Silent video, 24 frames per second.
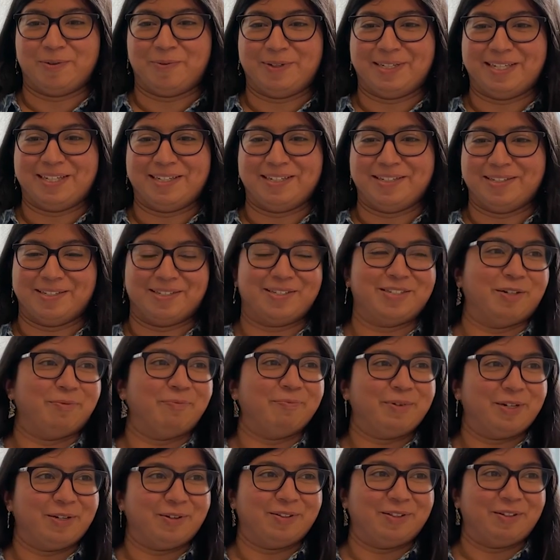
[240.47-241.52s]
We didn't just
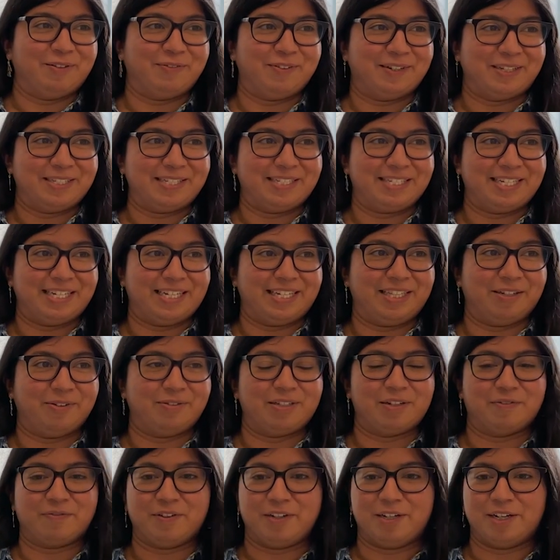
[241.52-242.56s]
jump in on the first day. There were
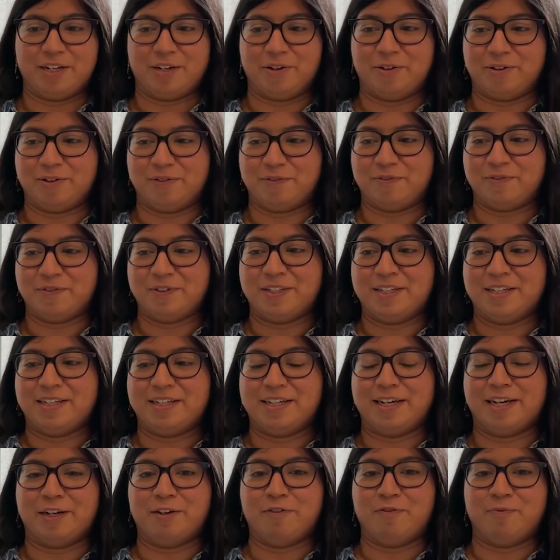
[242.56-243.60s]
definitely a lot of
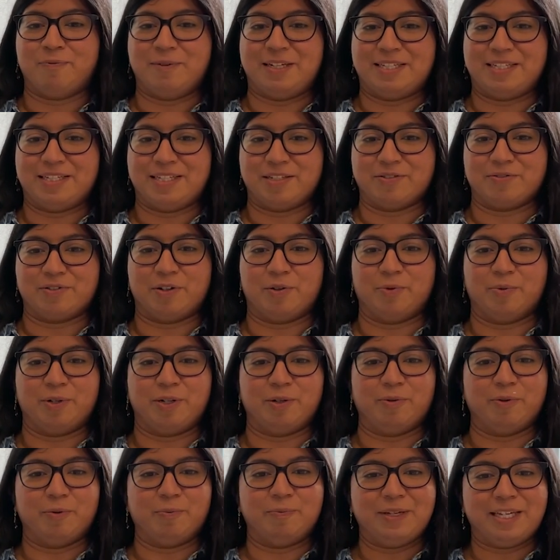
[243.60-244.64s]
kind of meetings around what
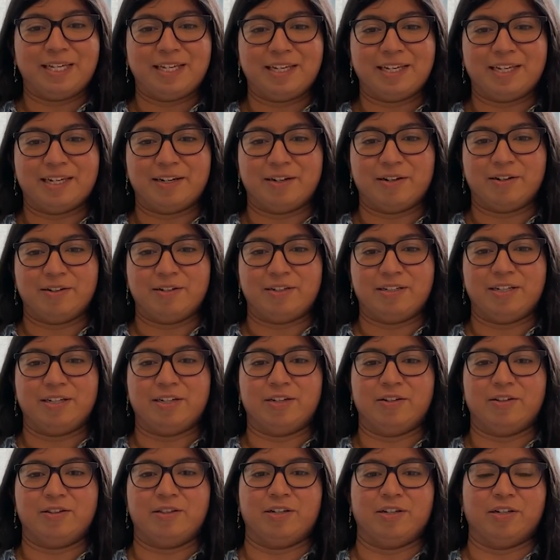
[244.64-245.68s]
it would be and,
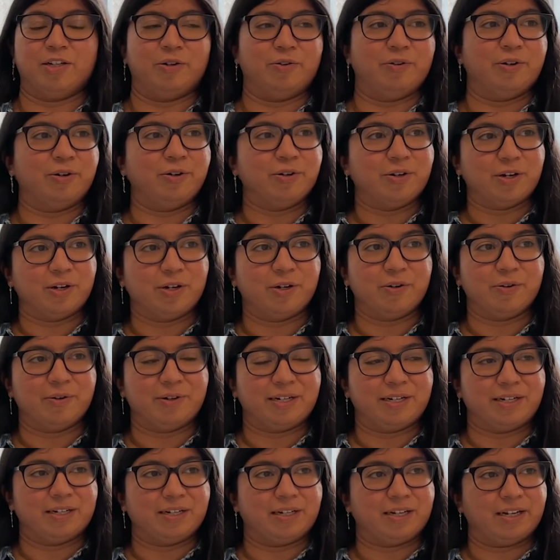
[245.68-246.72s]
you know, the go, no go
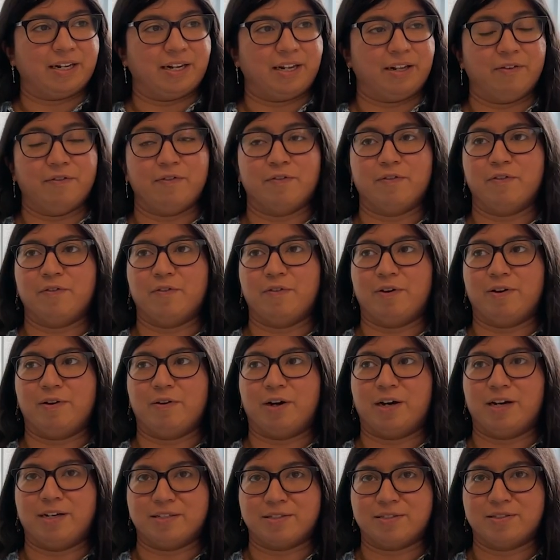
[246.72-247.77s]
and kind of
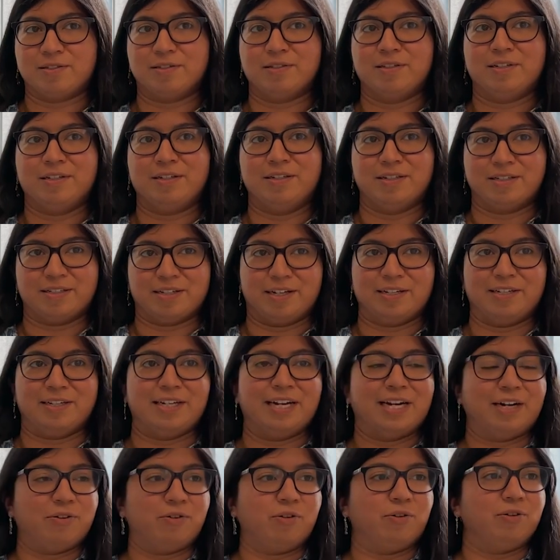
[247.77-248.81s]
us deciding
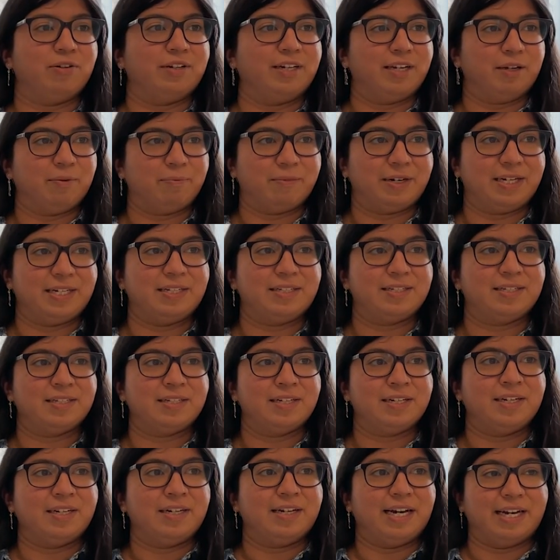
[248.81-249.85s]
how long it might
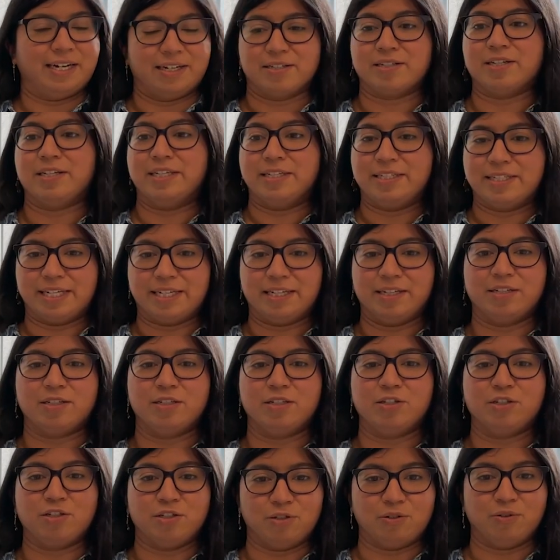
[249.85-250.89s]
actually
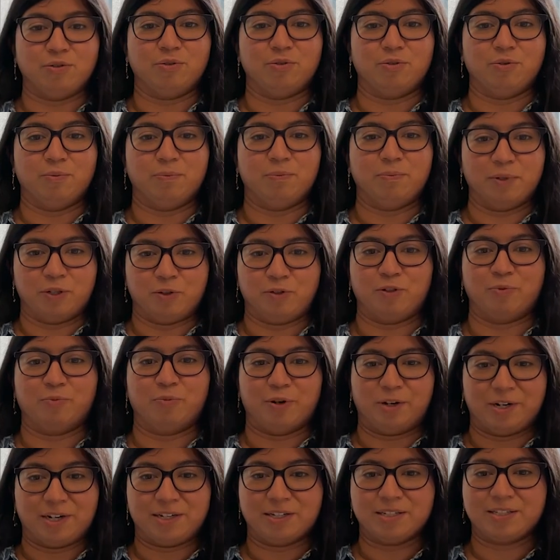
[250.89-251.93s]
take to build a
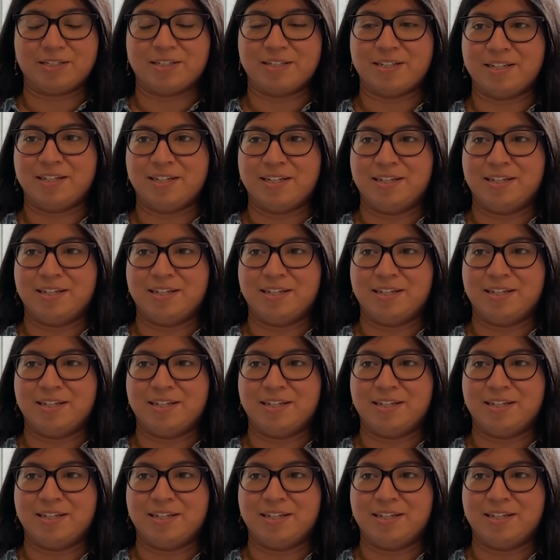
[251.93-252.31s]
product.